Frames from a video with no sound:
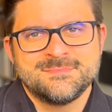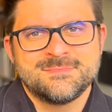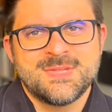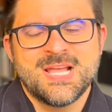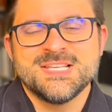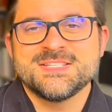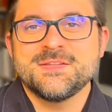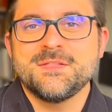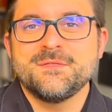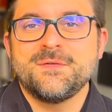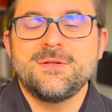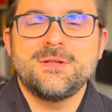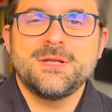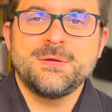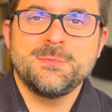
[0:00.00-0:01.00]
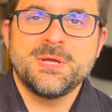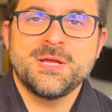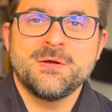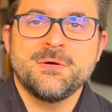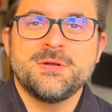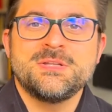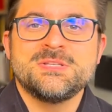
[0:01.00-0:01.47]
So in the following, we are
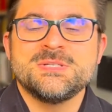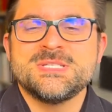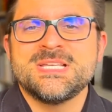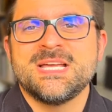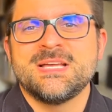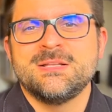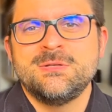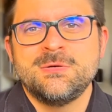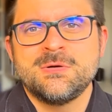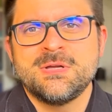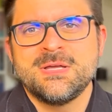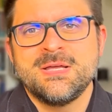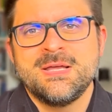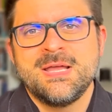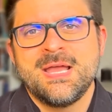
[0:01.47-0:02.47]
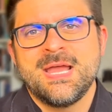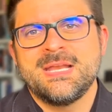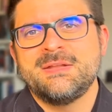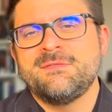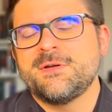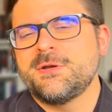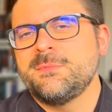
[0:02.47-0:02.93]
going to take a look at a
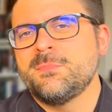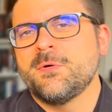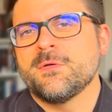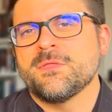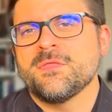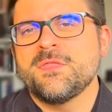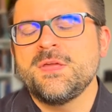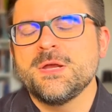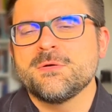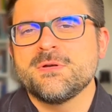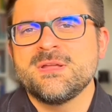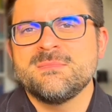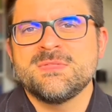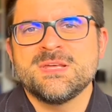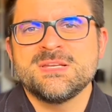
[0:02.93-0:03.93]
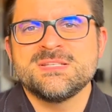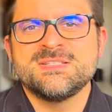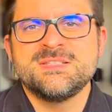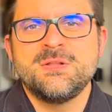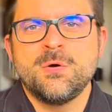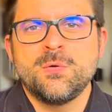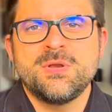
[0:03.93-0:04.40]
very important theorem that is
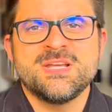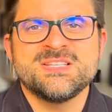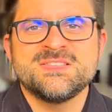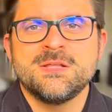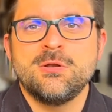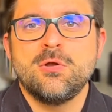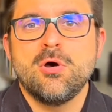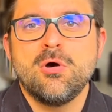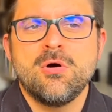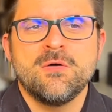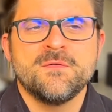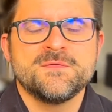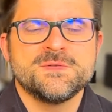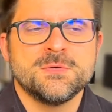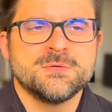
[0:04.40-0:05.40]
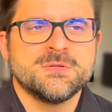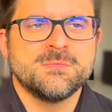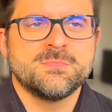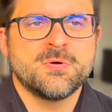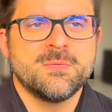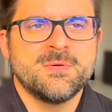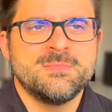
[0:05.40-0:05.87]
known as the law of total
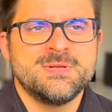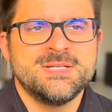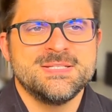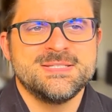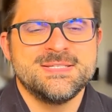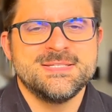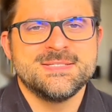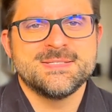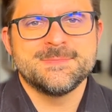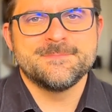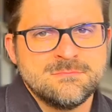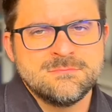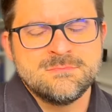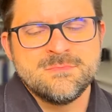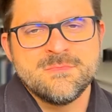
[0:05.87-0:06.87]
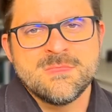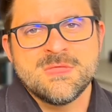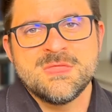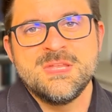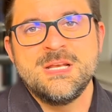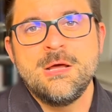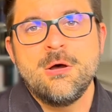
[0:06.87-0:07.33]
probabilities.
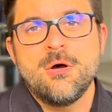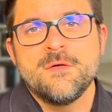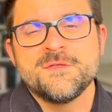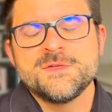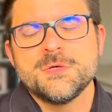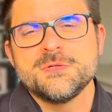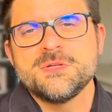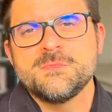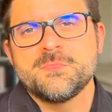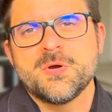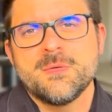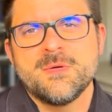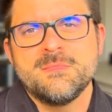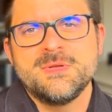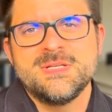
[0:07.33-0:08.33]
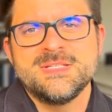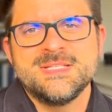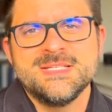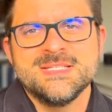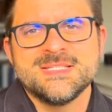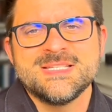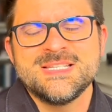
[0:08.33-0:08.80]
The law of total
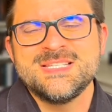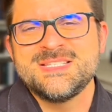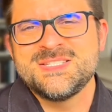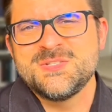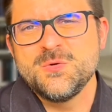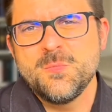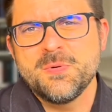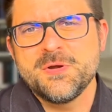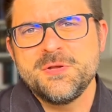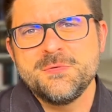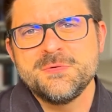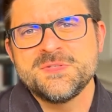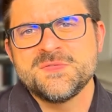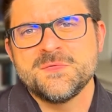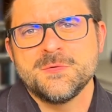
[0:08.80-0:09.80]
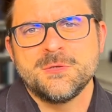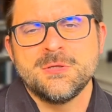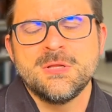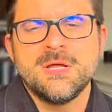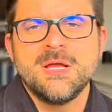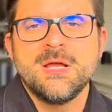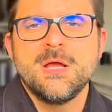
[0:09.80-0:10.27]
probabilities is super
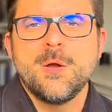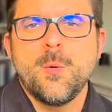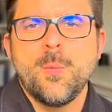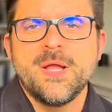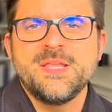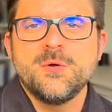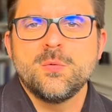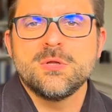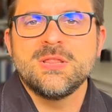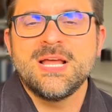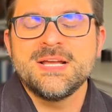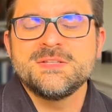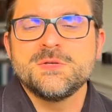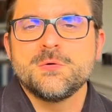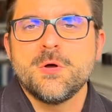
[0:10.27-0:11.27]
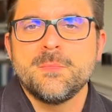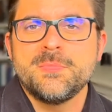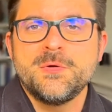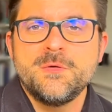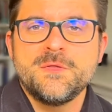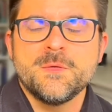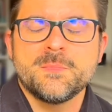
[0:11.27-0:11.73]
useful when you would like to
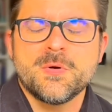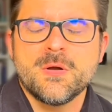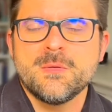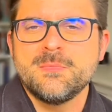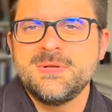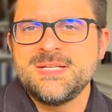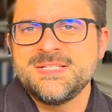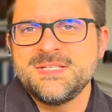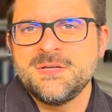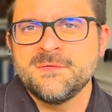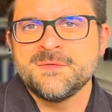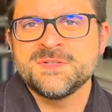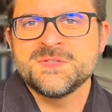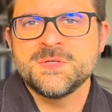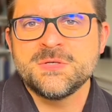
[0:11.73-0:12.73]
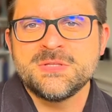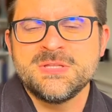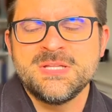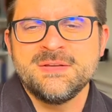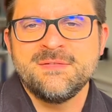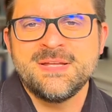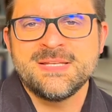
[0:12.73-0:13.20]
compute the probability of a certain
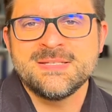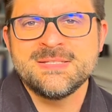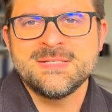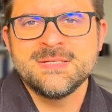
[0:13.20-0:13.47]
event,